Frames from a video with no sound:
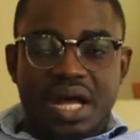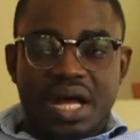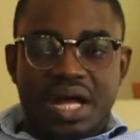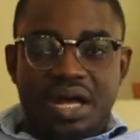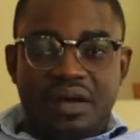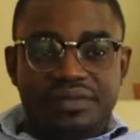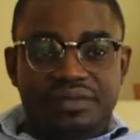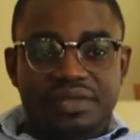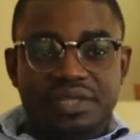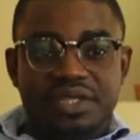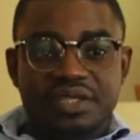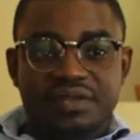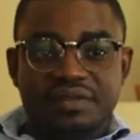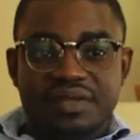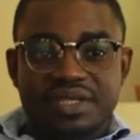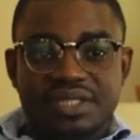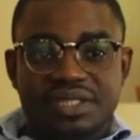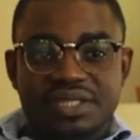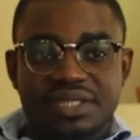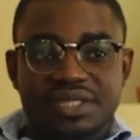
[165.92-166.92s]
After
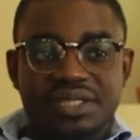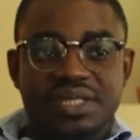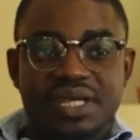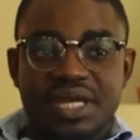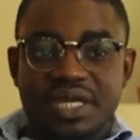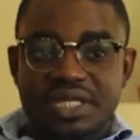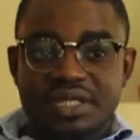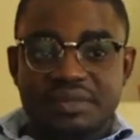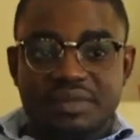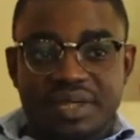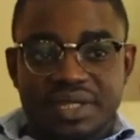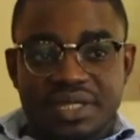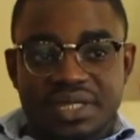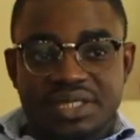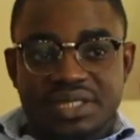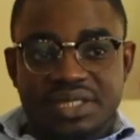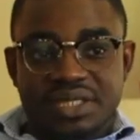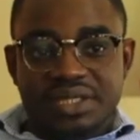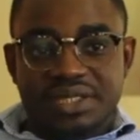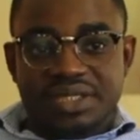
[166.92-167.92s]
university, I did my
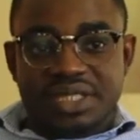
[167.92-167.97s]
national